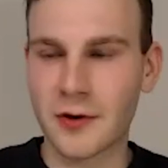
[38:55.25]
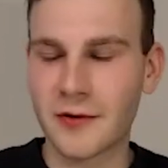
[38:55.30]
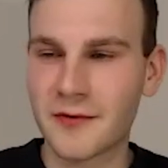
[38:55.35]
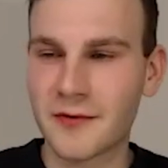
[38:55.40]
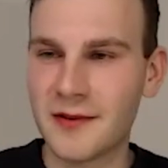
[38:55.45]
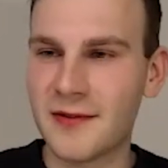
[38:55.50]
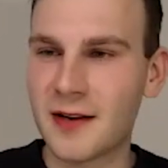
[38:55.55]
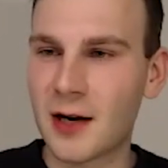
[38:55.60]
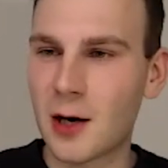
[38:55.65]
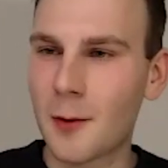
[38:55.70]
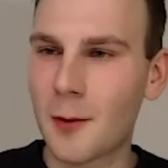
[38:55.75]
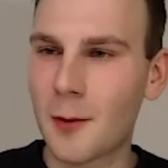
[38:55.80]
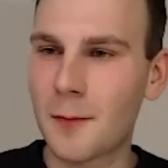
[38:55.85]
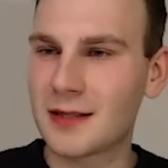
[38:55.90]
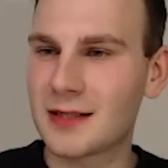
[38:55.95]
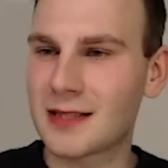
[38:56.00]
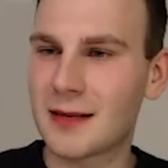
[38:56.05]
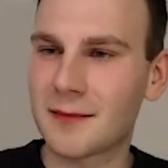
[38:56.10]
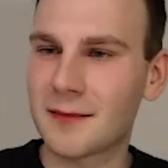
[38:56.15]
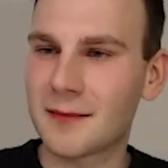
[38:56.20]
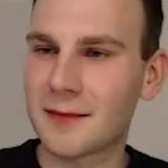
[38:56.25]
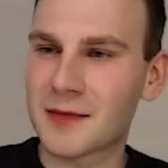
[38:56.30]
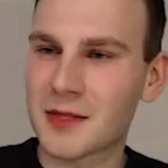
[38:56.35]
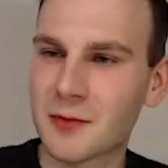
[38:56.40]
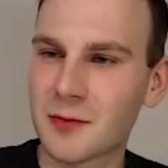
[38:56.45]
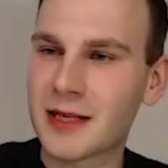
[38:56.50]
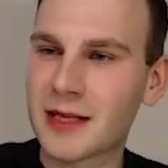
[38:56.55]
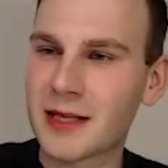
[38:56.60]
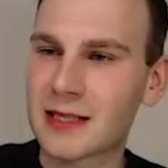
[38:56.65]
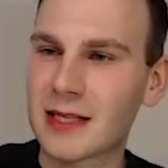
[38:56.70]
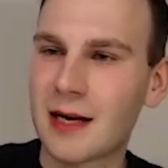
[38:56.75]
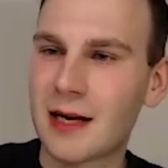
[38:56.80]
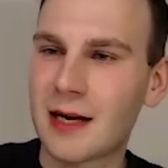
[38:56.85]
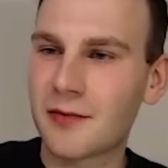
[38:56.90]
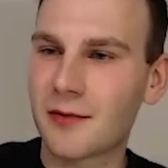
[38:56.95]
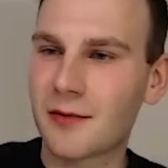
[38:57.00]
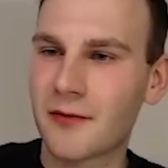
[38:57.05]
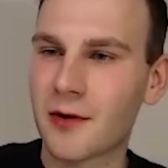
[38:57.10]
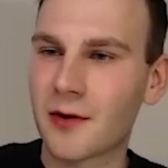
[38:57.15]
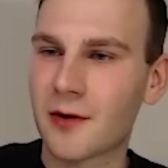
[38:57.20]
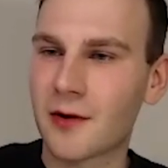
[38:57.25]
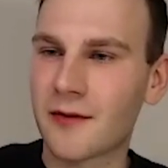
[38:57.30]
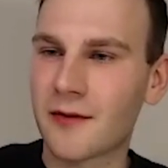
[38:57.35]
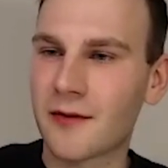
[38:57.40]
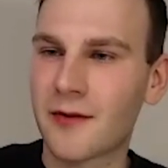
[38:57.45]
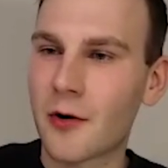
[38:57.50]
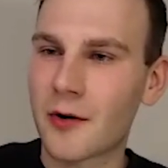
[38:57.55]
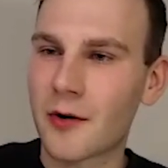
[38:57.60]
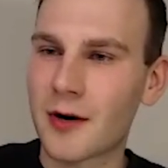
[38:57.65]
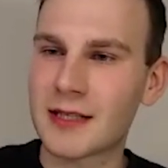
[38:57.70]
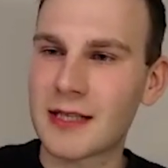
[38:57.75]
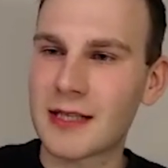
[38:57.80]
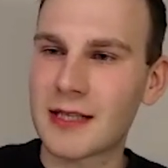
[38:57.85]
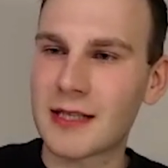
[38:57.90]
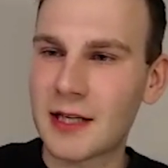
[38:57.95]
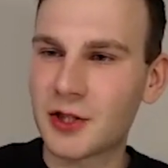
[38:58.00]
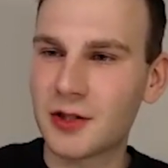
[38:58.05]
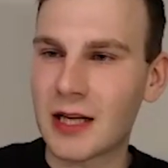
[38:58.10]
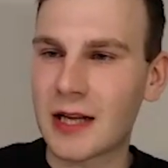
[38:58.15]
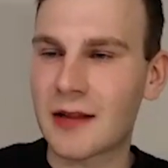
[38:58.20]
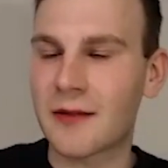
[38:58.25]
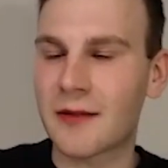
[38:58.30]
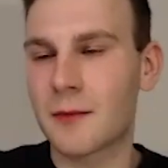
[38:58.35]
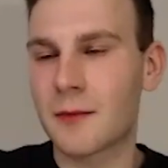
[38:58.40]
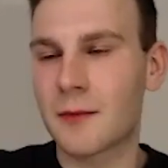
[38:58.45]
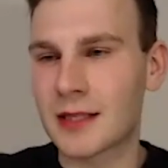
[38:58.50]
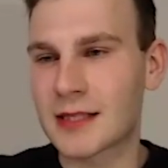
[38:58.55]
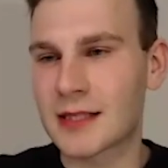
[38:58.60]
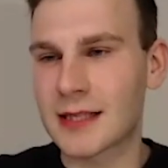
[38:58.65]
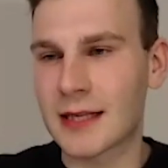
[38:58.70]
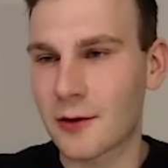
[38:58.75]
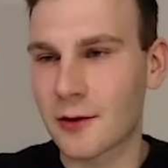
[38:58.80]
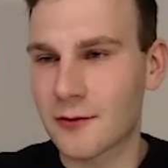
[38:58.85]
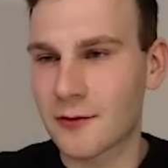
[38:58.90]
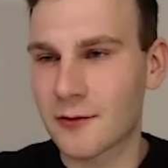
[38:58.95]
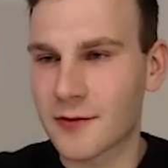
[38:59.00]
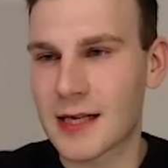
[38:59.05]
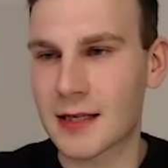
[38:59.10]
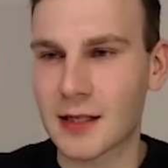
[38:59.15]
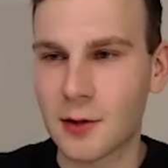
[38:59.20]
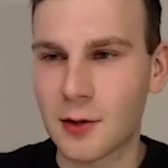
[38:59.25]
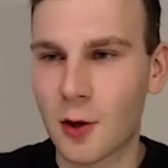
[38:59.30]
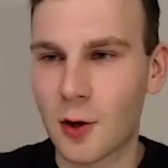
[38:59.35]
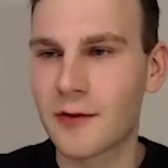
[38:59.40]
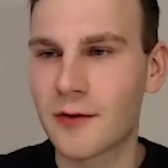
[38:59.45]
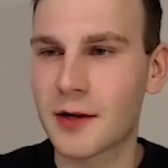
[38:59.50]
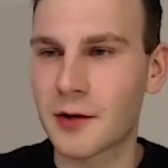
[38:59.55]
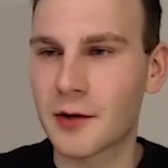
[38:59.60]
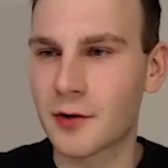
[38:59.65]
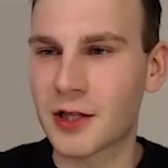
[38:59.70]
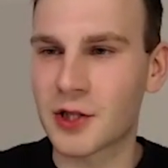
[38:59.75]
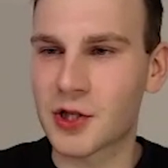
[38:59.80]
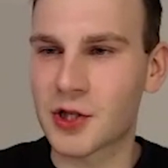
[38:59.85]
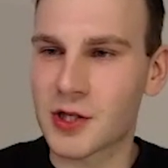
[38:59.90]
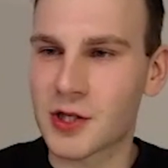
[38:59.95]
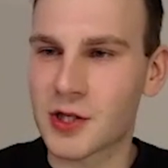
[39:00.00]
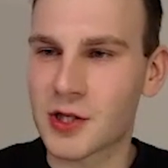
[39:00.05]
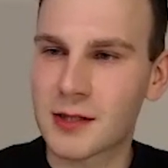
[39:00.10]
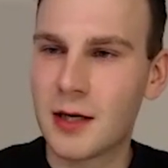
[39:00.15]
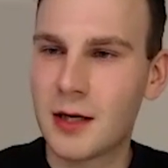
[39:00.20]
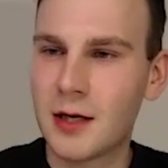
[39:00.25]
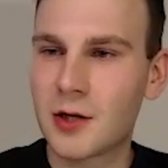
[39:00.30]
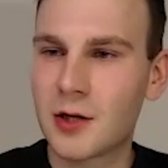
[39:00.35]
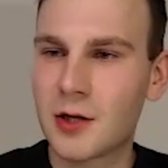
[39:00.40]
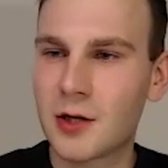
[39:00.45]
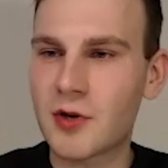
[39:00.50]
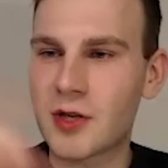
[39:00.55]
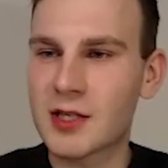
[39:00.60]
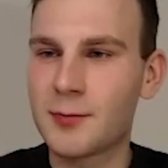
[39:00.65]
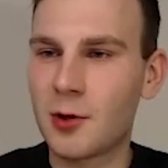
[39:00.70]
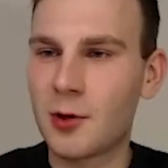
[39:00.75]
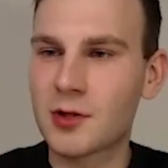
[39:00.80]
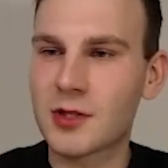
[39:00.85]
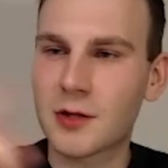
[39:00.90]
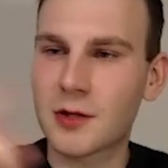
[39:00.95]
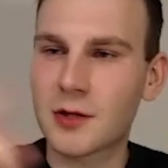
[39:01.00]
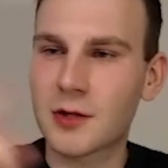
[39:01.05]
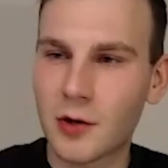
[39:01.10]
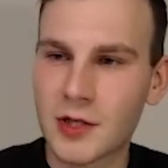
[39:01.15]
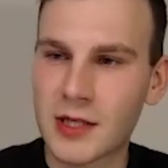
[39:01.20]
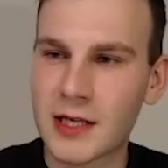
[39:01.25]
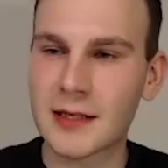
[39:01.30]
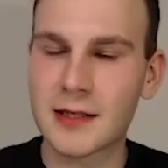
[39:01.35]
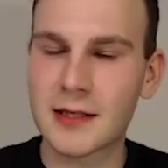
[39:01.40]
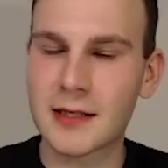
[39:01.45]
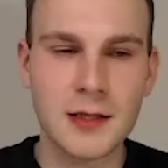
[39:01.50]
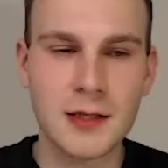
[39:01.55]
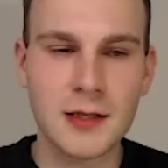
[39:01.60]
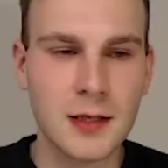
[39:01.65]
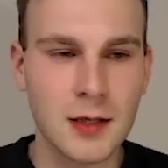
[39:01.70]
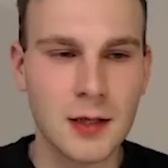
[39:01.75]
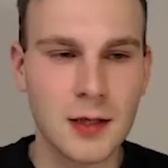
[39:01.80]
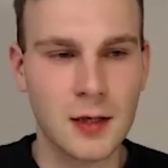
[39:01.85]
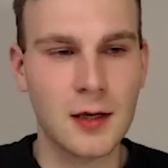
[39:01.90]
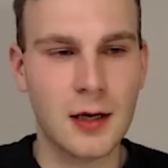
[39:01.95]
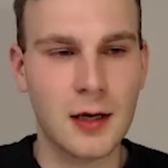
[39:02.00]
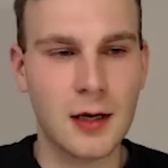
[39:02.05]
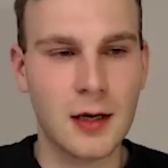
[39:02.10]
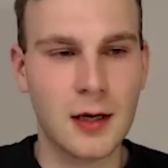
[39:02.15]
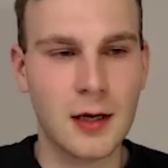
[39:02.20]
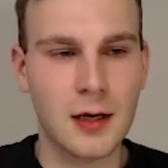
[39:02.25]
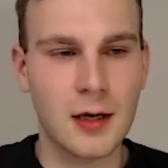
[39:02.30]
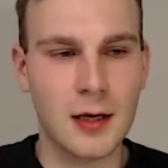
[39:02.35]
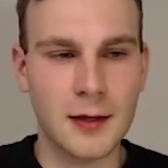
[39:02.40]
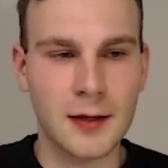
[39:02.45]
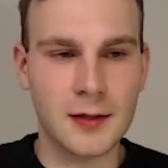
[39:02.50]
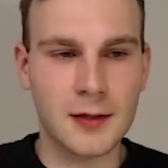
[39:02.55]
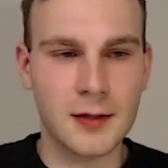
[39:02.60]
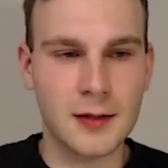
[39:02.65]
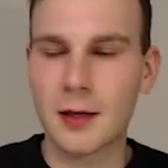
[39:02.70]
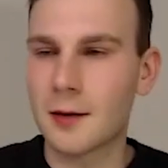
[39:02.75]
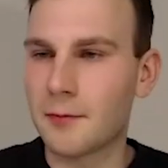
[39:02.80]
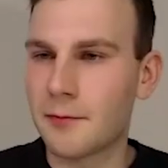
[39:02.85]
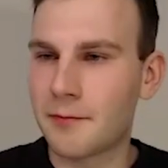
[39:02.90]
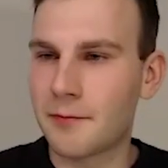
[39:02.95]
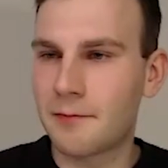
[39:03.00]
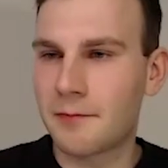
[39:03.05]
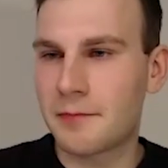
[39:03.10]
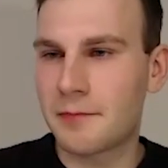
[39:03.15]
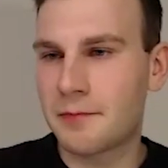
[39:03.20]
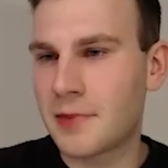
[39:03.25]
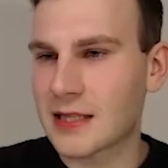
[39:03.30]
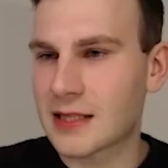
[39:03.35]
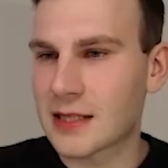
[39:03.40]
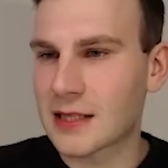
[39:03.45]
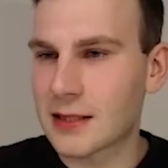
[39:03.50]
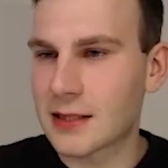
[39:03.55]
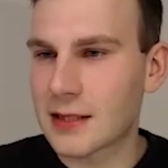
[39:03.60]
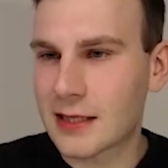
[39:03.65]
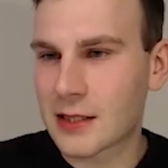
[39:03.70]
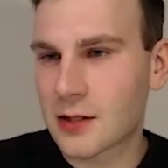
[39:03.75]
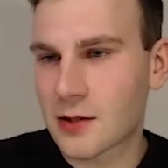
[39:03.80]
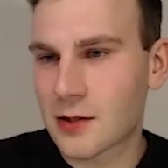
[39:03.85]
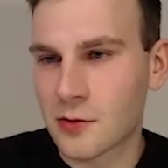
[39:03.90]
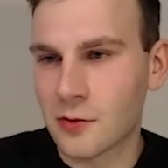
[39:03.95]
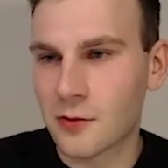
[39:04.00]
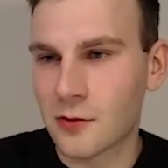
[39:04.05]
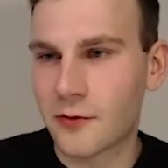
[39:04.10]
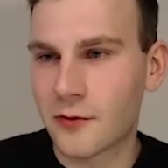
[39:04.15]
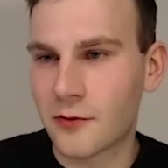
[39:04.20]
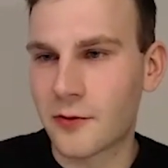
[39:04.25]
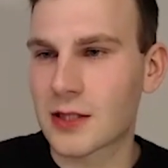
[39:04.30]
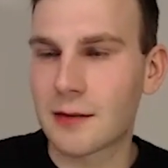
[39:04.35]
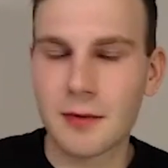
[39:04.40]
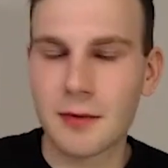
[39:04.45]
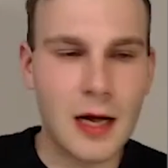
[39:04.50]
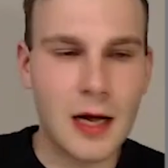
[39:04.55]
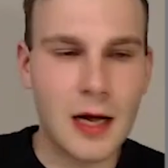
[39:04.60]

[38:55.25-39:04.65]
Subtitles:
During development, sometimes you mix up the orientation, and instead of starting over, you can just transpose it, rotate it, and place it next to, for